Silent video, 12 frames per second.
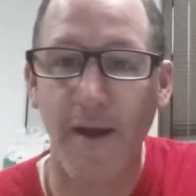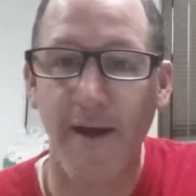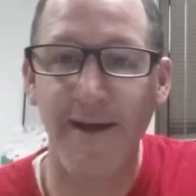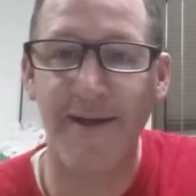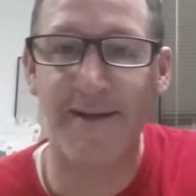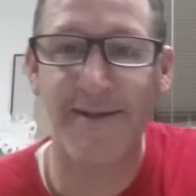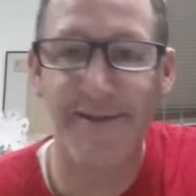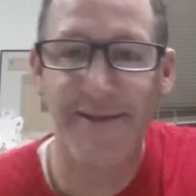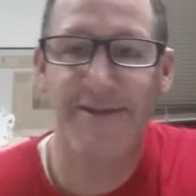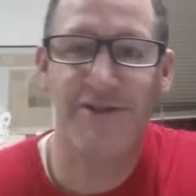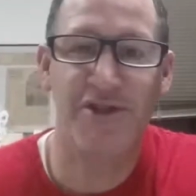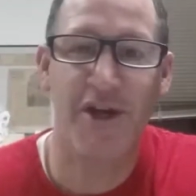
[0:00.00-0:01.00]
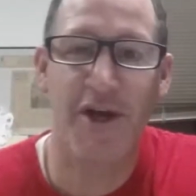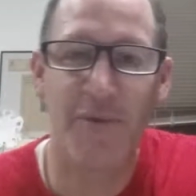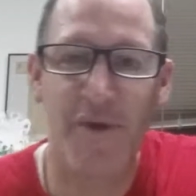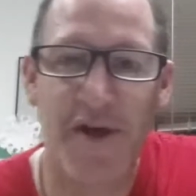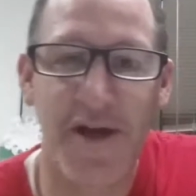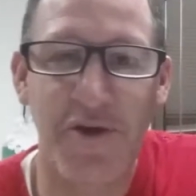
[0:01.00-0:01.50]
Hi, John
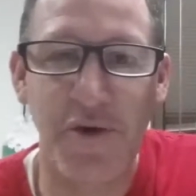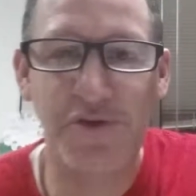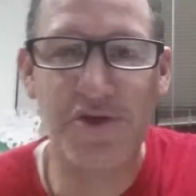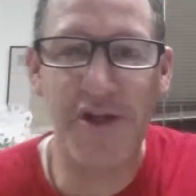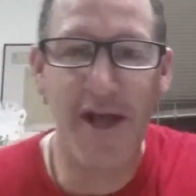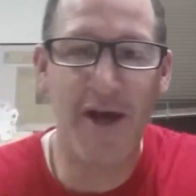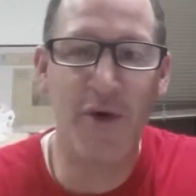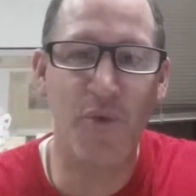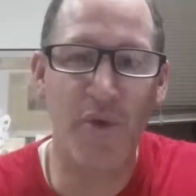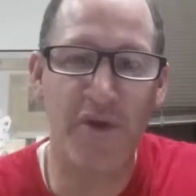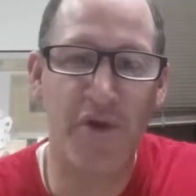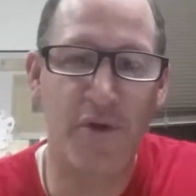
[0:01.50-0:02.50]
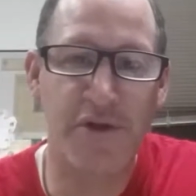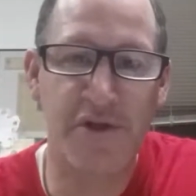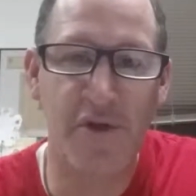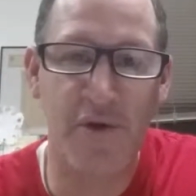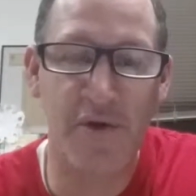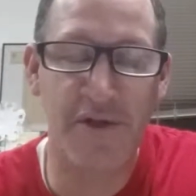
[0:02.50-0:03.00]
with iCoachNow with
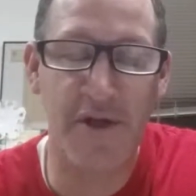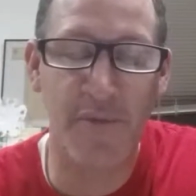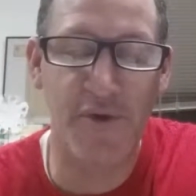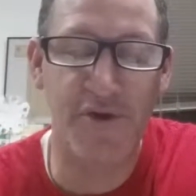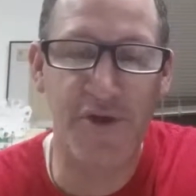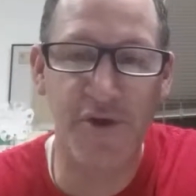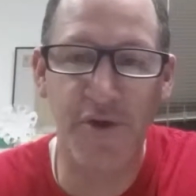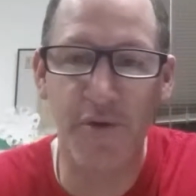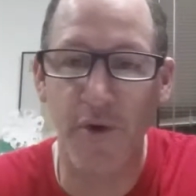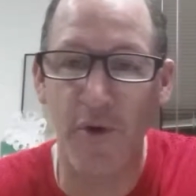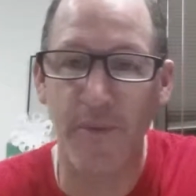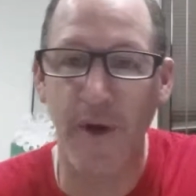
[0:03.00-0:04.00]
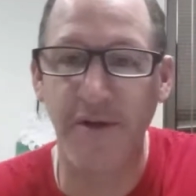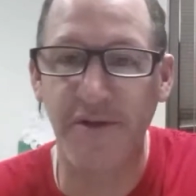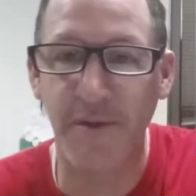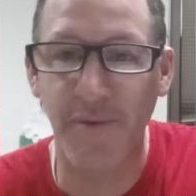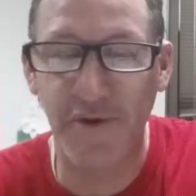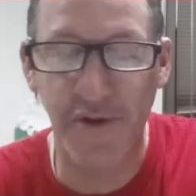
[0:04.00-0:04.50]
Coach's Corners number 2 or
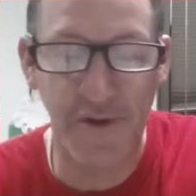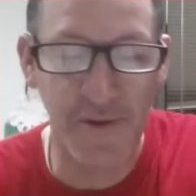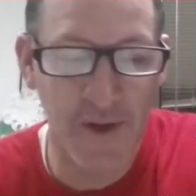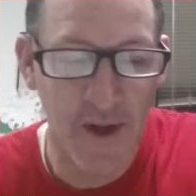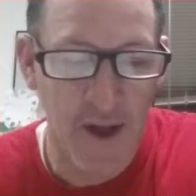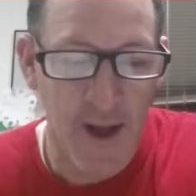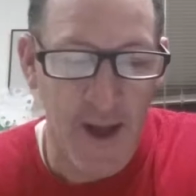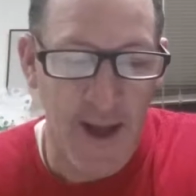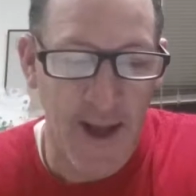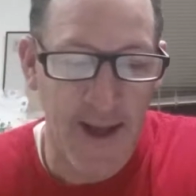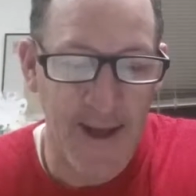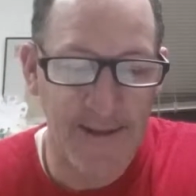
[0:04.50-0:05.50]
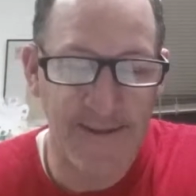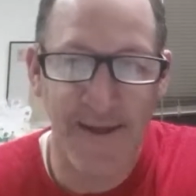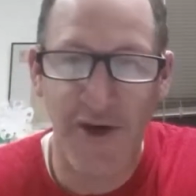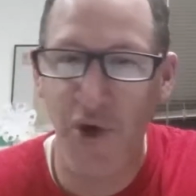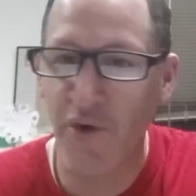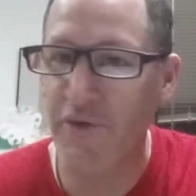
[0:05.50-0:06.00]
practice number 2, and
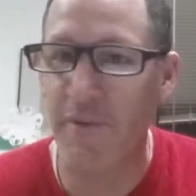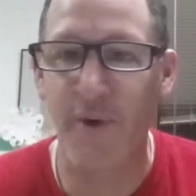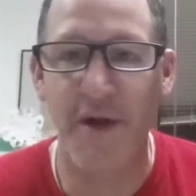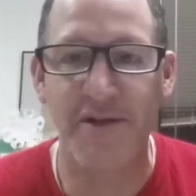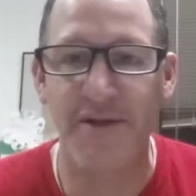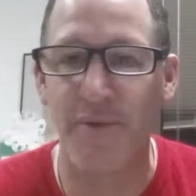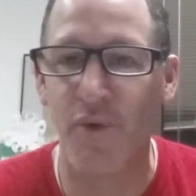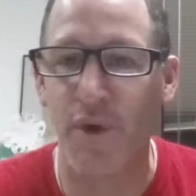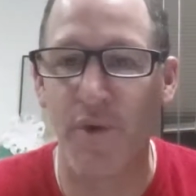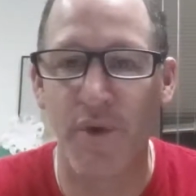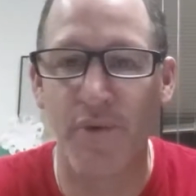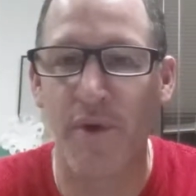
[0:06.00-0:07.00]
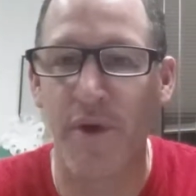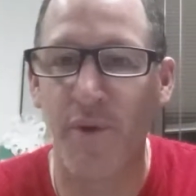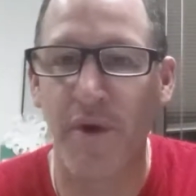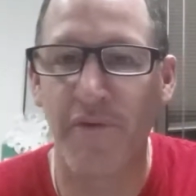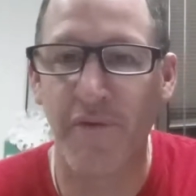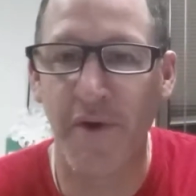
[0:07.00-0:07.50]
hopefully practice number 1 went really
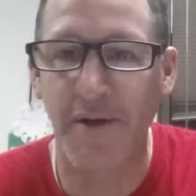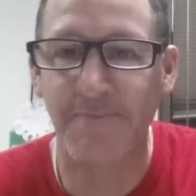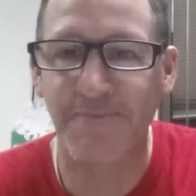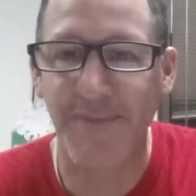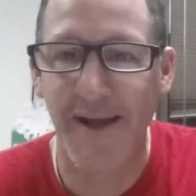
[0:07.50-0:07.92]
well for you.